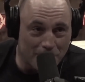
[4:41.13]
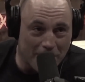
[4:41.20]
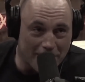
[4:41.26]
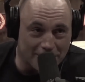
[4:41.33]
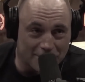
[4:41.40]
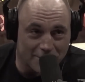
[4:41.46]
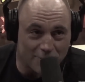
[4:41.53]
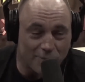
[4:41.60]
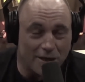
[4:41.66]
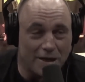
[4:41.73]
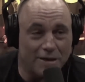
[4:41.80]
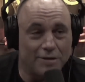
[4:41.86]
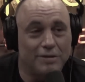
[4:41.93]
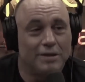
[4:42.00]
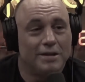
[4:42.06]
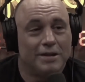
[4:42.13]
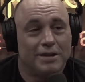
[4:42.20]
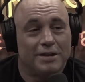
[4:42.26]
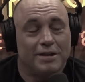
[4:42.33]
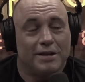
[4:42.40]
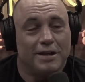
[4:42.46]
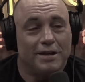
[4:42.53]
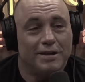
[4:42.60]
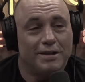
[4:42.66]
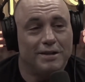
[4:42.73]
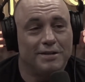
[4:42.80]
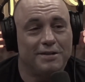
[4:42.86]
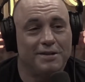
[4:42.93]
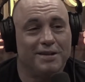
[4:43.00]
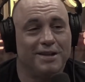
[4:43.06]
pass it around, and
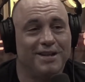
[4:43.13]
and they're